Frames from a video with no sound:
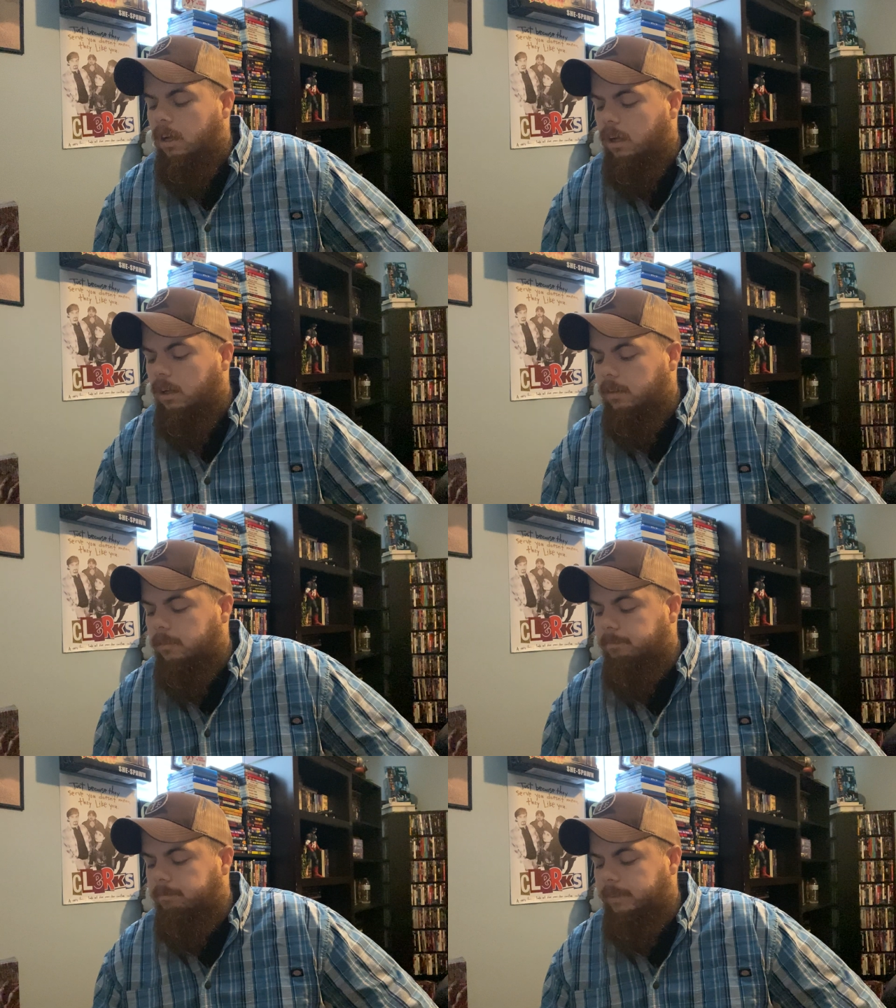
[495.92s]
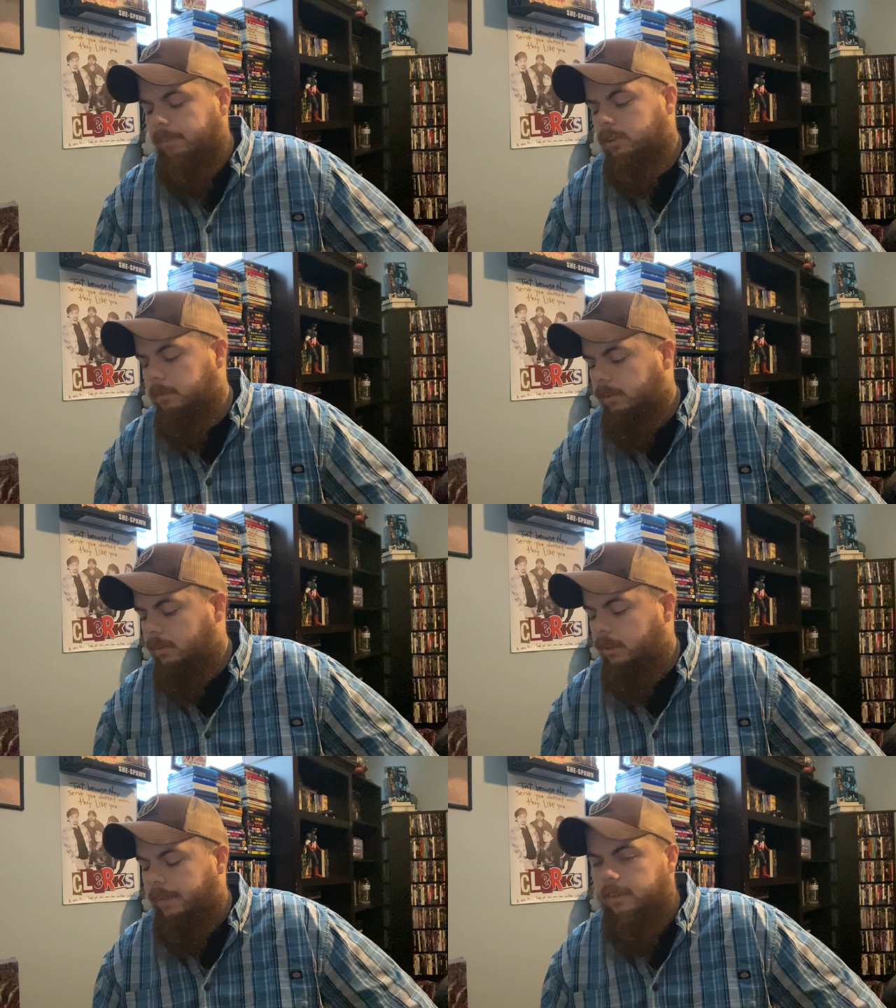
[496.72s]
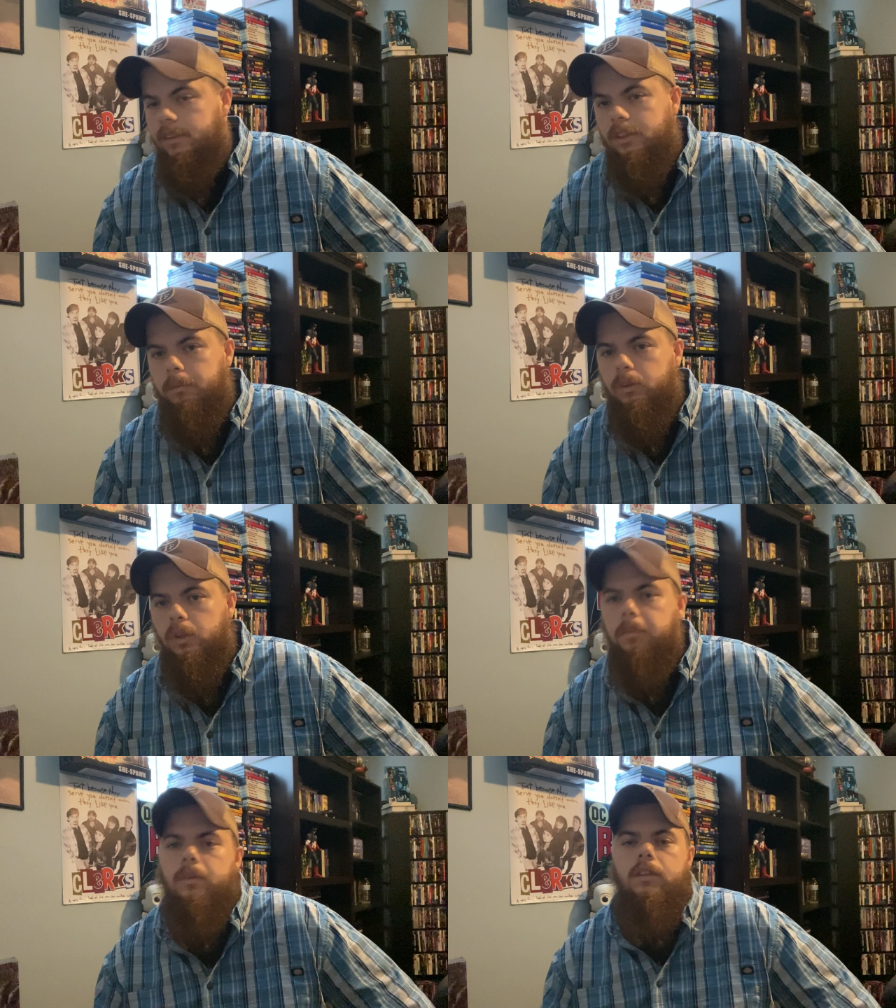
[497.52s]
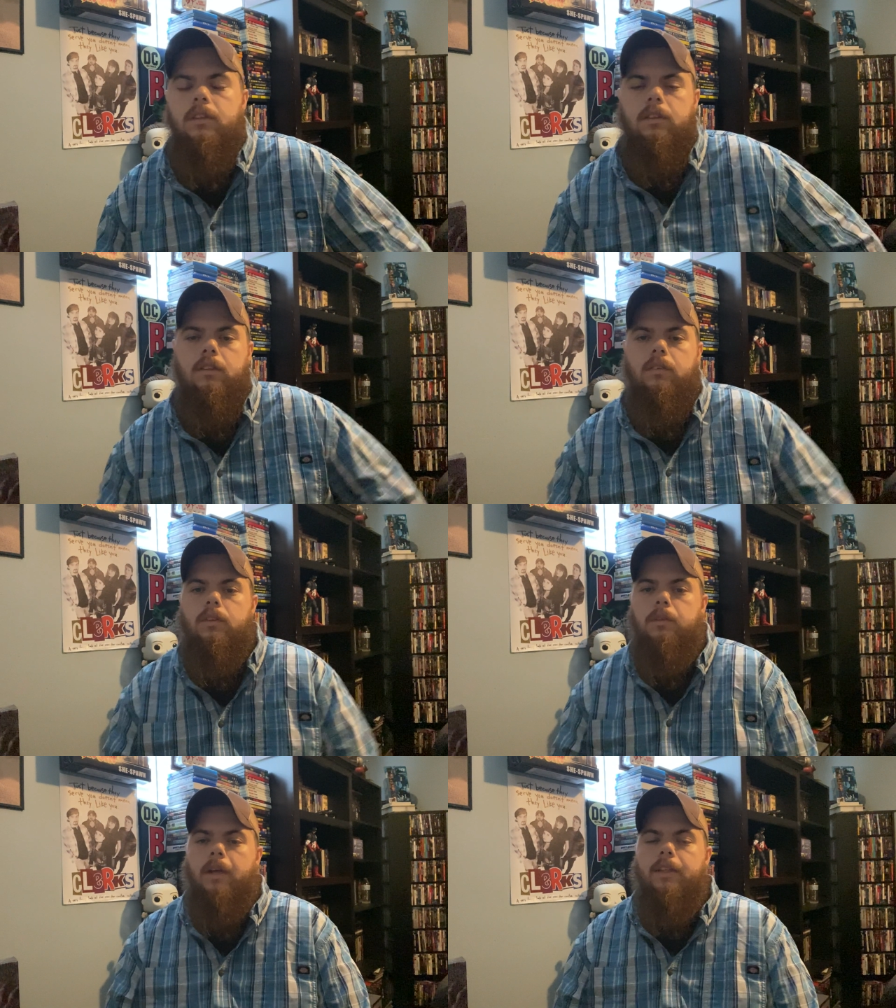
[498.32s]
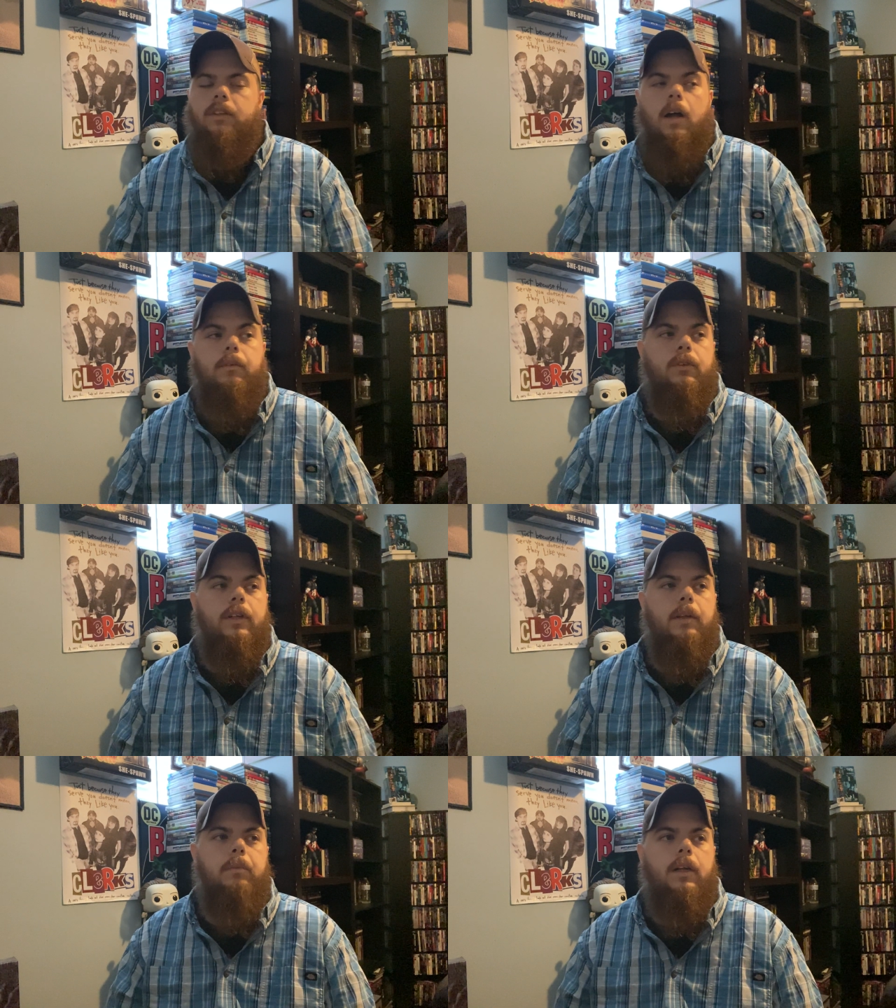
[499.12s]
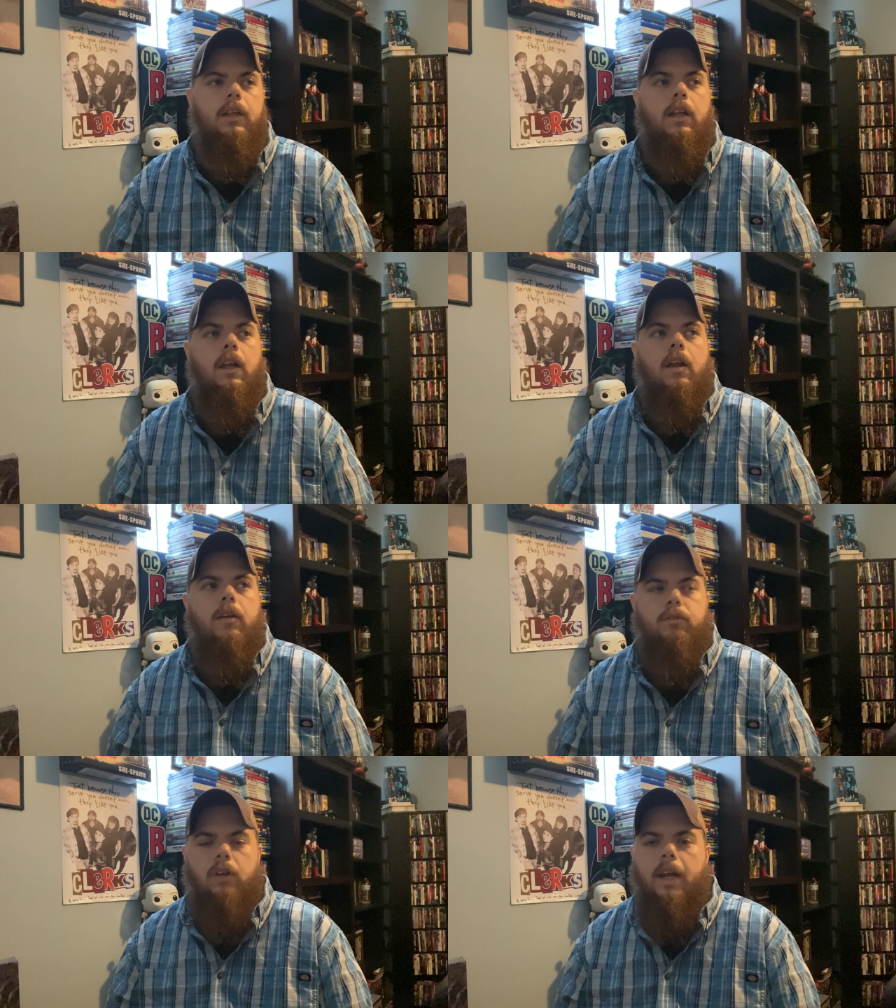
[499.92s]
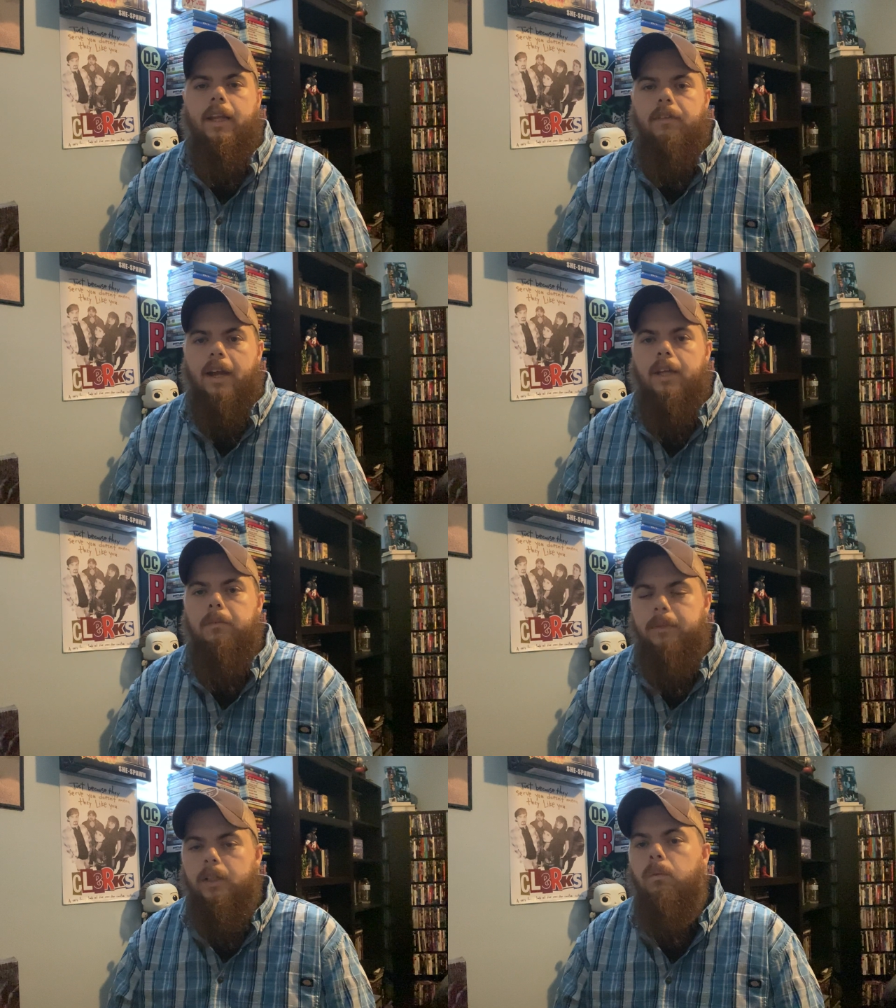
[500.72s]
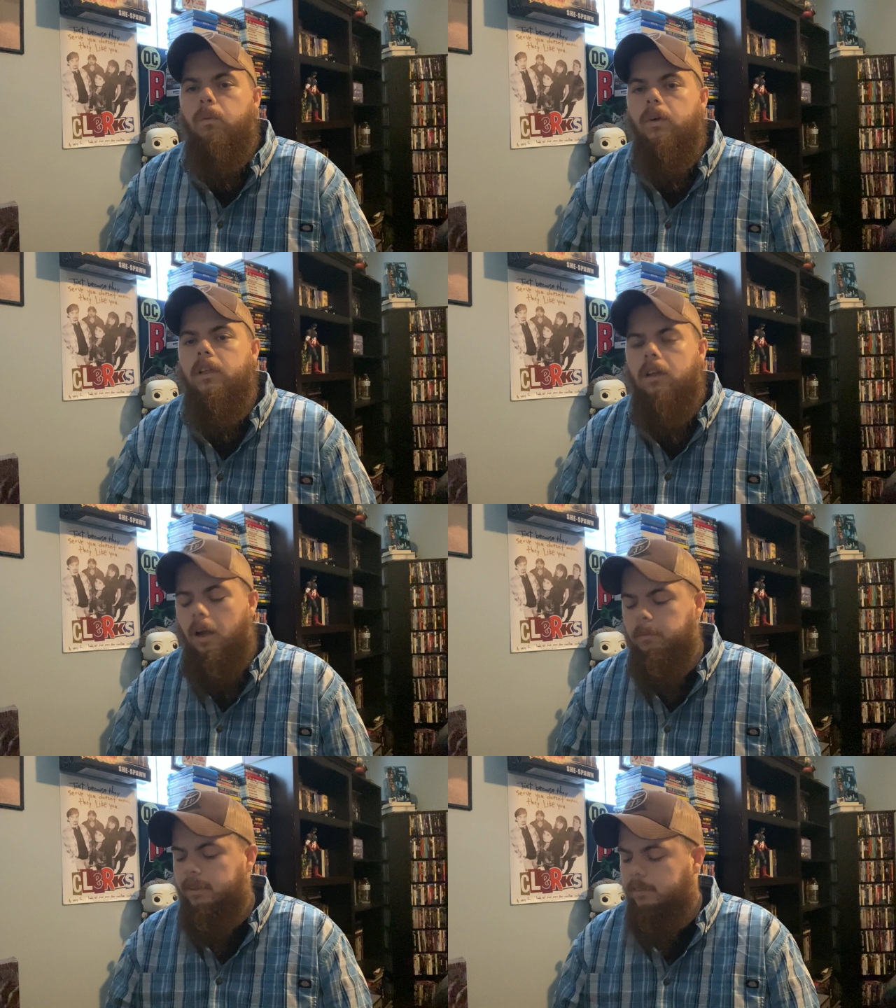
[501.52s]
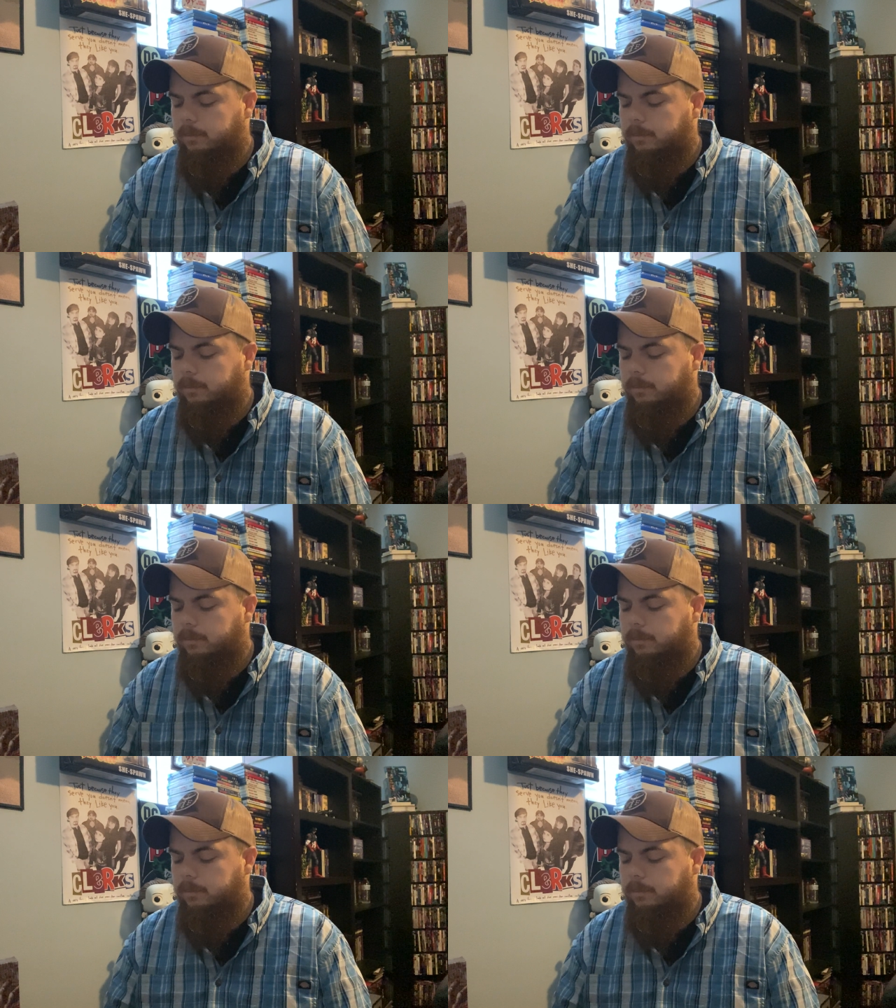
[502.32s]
Kevin Smith, and then Super Troopers is my top 3. But Friday, if I had to pick one comedy.